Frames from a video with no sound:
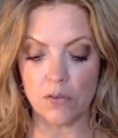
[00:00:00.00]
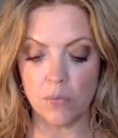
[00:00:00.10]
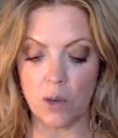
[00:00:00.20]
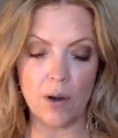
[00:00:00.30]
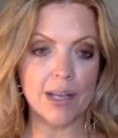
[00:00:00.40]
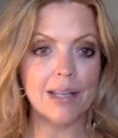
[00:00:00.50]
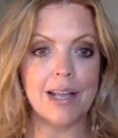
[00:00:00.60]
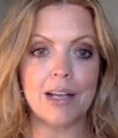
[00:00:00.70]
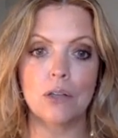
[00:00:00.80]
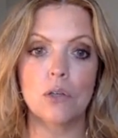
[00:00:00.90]
wearing it
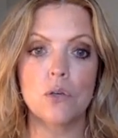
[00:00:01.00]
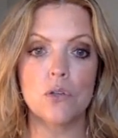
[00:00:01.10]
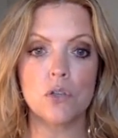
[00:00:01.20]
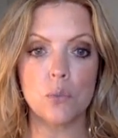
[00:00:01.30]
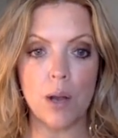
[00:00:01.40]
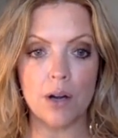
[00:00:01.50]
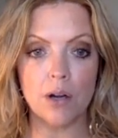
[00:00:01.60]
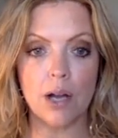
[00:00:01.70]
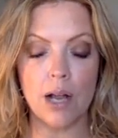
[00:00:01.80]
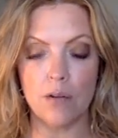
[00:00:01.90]
like a loose
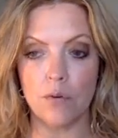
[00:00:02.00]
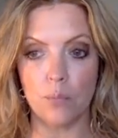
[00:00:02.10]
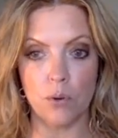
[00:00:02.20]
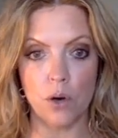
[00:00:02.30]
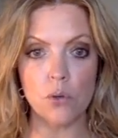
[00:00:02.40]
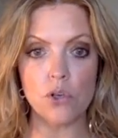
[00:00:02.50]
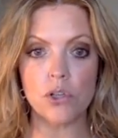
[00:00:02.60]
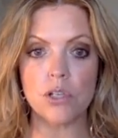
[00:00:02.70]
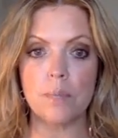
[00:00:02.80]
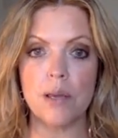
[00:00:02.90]
sweater kind of
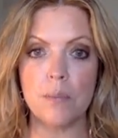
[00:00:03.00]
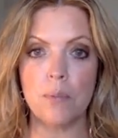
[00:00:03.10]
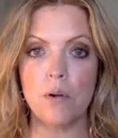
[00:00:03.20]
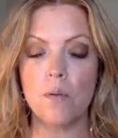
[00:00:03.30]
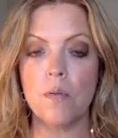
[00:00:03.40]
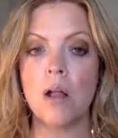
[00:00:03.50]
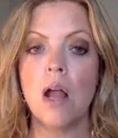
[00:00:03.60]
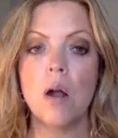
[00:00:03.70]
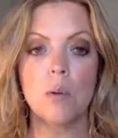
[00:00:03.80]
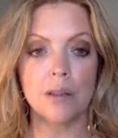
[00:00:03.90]
approach to people
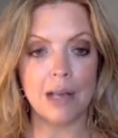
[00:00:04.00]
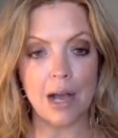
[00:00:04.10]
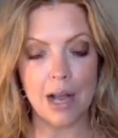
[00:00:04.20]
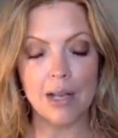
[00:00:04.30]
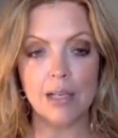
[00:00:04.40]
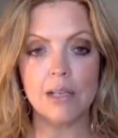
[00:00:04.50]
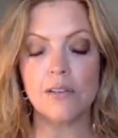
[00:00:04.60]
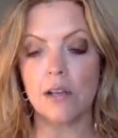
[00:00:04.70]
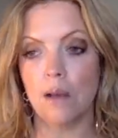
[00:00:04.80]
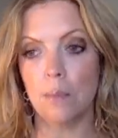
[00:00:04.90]
with
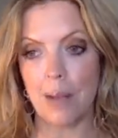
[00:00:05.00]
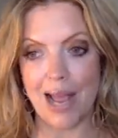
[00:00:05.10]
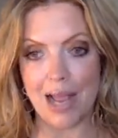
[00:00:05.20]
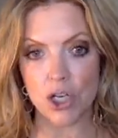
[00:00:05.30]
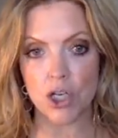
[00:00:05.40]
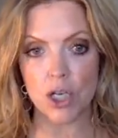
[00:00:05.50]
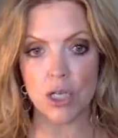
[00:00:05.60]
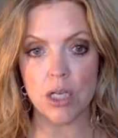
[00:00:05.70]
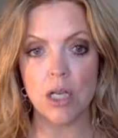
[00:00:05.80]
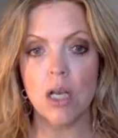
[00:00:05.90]
kindness and
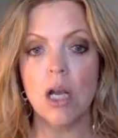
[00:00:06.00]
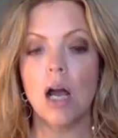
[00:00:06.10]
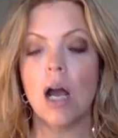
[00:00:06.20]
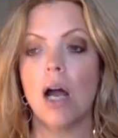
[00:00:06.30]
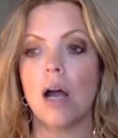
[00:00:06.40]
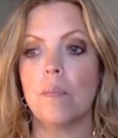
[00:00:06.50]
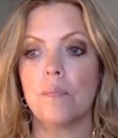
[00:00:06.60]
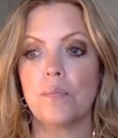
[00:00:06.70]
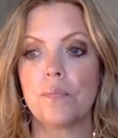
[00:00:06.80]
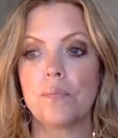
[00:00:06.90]
compassion,
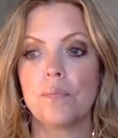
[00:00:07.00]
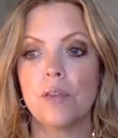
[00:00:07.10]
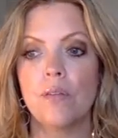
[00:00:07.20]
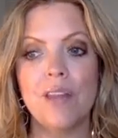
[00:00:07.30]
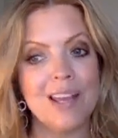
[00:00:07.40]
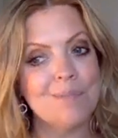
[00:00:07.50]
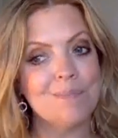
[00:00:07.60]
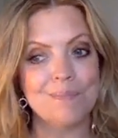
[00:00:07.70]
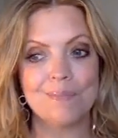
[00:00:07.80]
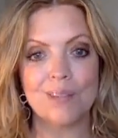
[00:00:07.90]

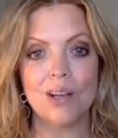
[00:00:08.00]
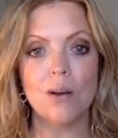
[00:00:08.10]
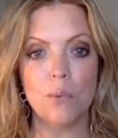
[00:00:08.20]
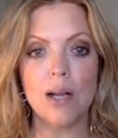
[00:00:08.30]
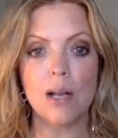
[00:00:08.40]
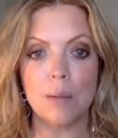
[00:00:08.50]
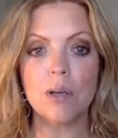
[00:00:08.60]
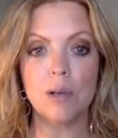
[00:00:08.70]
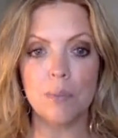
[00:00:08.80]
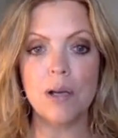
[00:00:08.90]
then you know what? I'm
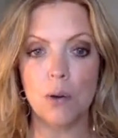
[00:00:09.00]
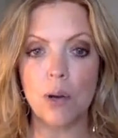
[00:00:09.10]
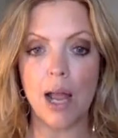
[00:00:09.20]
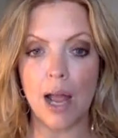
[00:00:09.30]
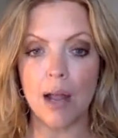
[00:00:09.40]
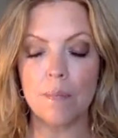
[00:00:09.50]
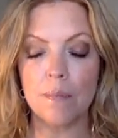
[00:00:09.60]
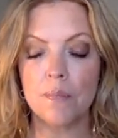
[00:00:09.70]
going to be okay.